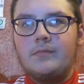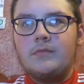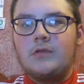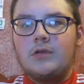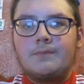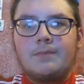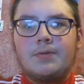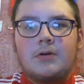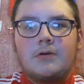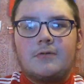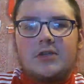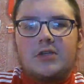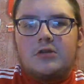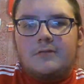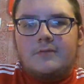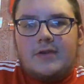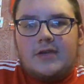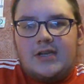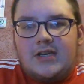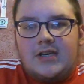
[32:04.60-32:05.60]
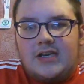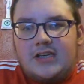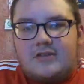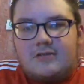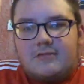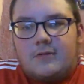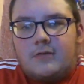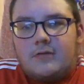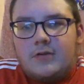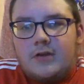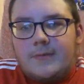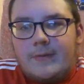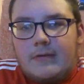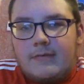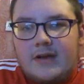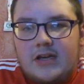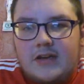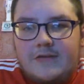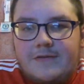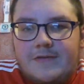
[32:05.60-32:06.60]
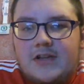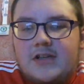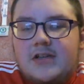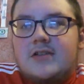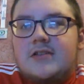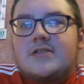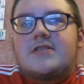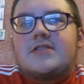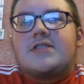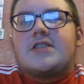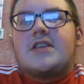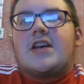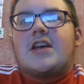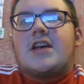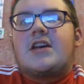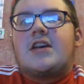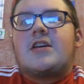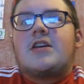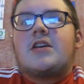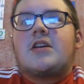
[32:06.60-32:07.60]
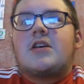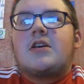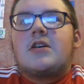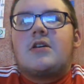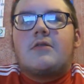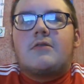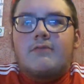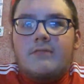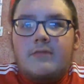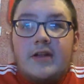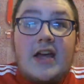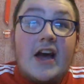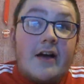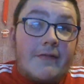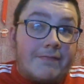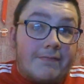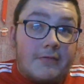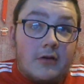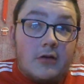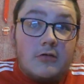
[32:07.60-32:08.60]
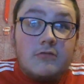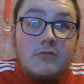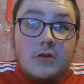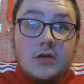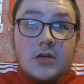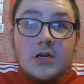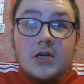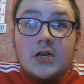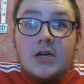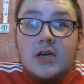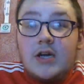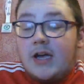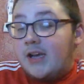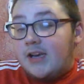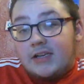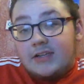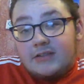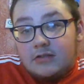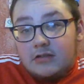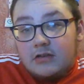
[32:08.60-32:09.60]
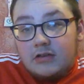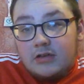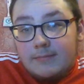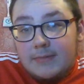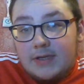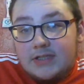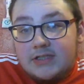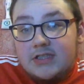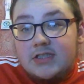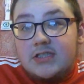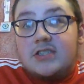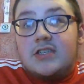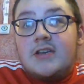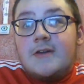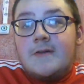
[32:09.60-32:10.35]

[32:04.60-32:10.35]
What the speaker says: But we don't really need to worry about anything because we are through, and that's all that matters.